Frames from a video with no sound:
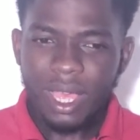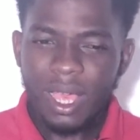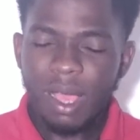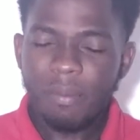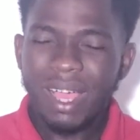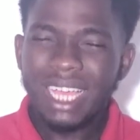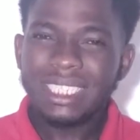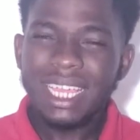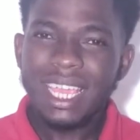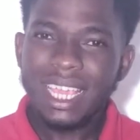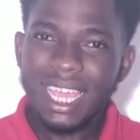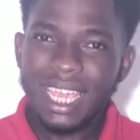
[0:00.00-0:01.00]
Um, as
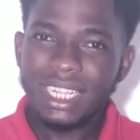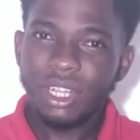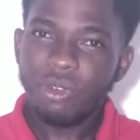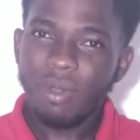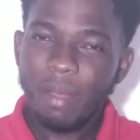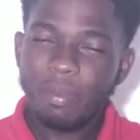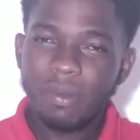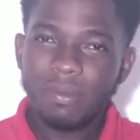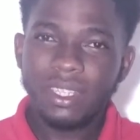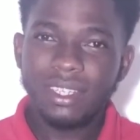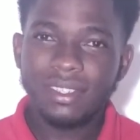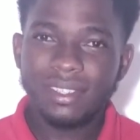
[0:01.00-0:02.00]
I kind of wrap
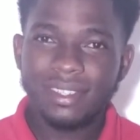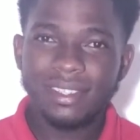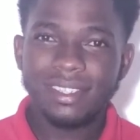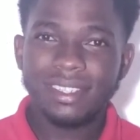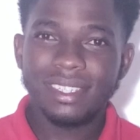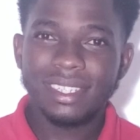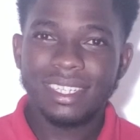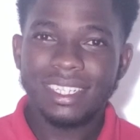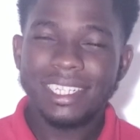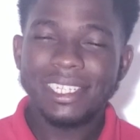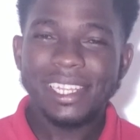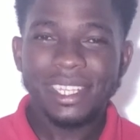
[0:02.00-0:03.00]
up this
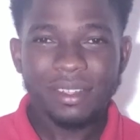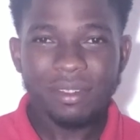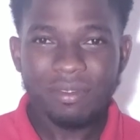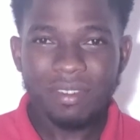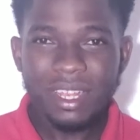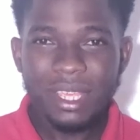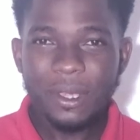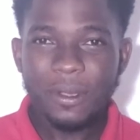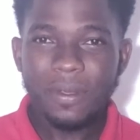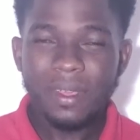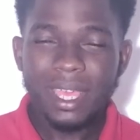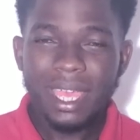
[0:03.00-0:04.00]
this little
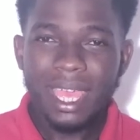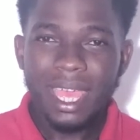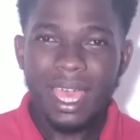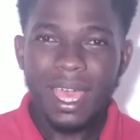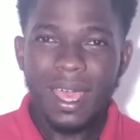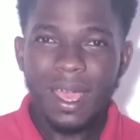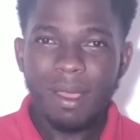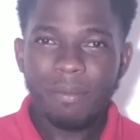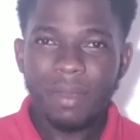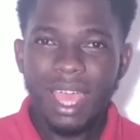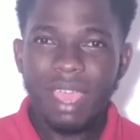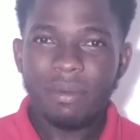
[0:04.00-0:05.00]
video,
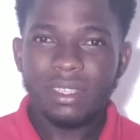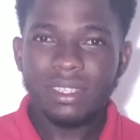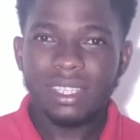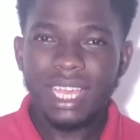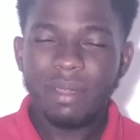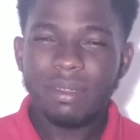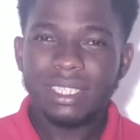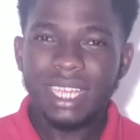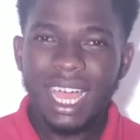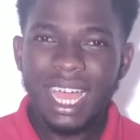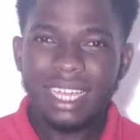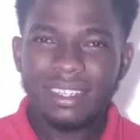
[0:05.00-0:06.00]
um, I was I
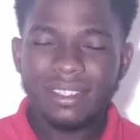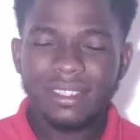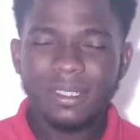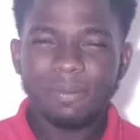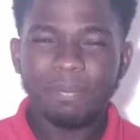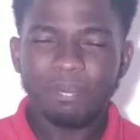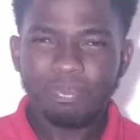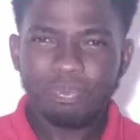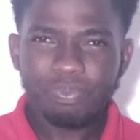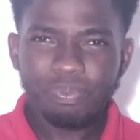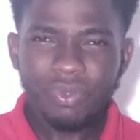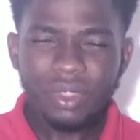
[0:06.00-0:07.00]
was asked
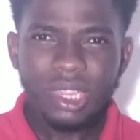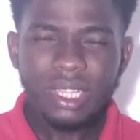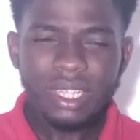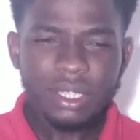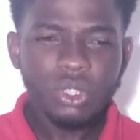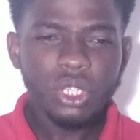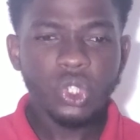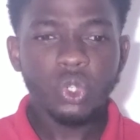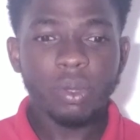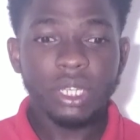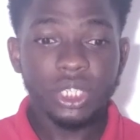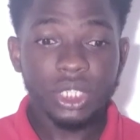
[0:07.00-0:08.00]

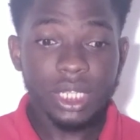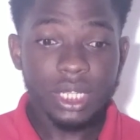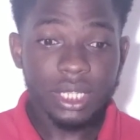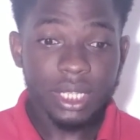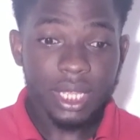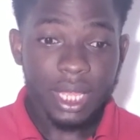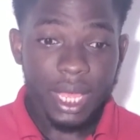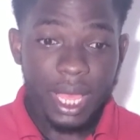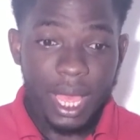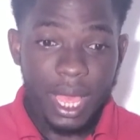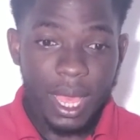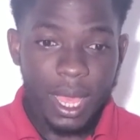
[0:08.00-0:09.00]
this question:
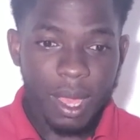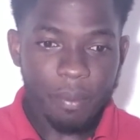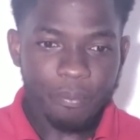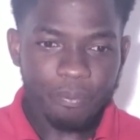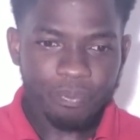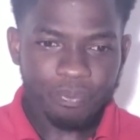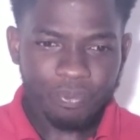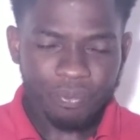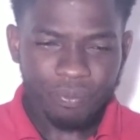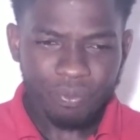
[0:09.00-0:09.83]
um,